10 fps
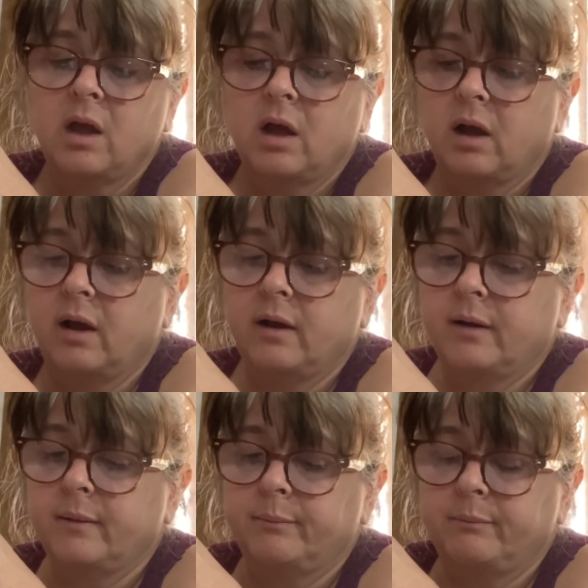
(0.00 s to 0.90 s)

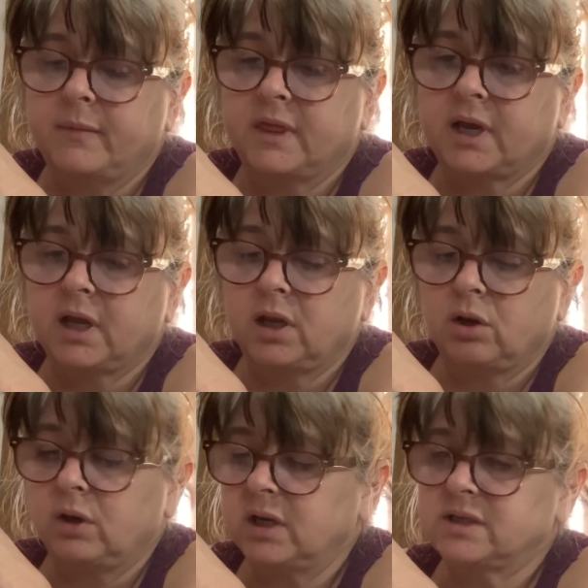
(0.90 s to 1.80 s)
that you
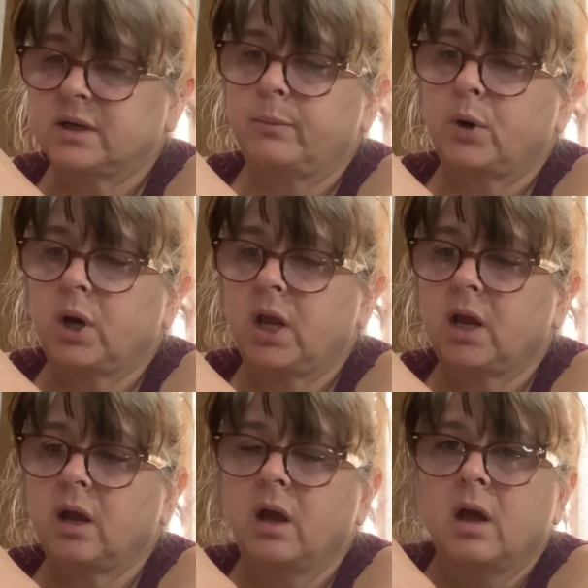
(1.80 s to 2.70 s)
need to bring